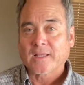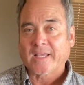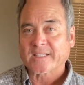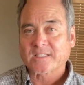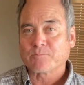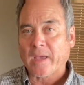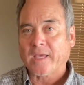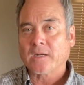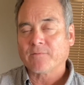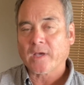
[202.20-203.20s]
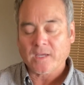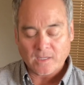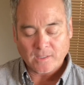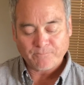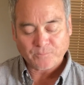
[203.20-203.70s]
It's made of
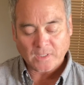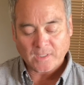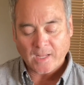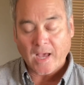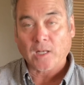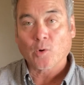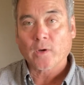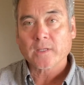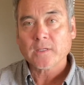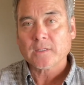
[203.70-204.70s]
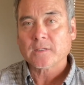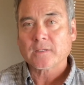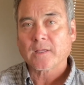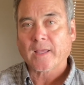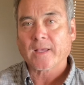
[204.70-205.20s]
an alloy,
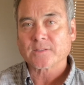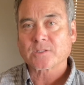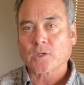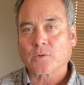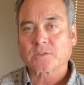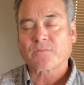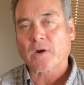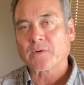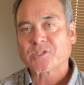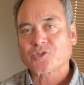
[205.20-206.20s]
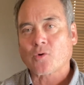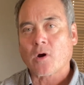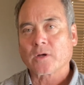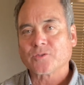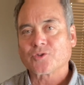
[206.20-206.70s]
and so it's very
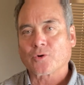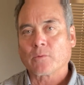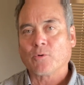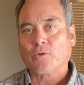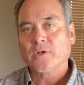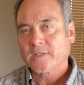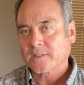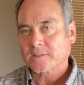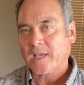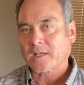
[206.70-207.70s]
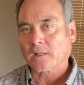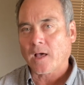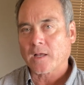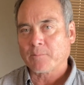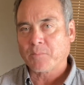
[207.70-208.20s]
strong and durable. Can take a
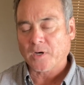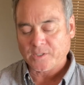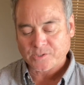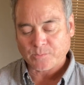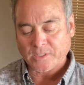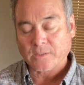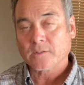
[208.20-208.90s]
lot of punishment.